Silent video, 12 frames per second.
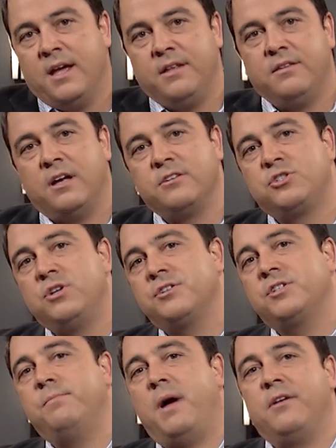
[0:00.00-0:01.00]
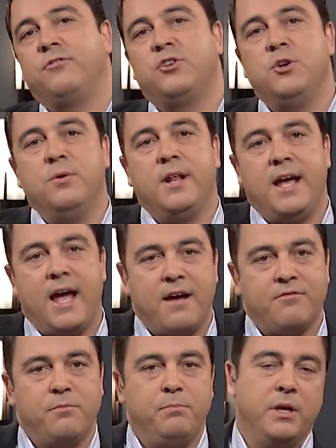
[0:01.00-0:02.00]
and does just about
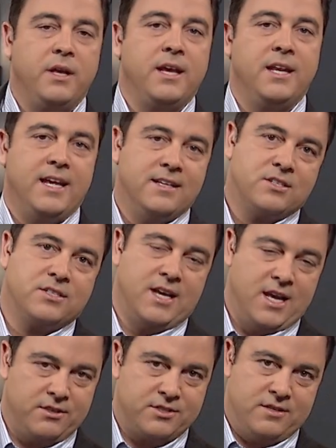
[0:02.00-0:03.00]
$2.5 billion in sales.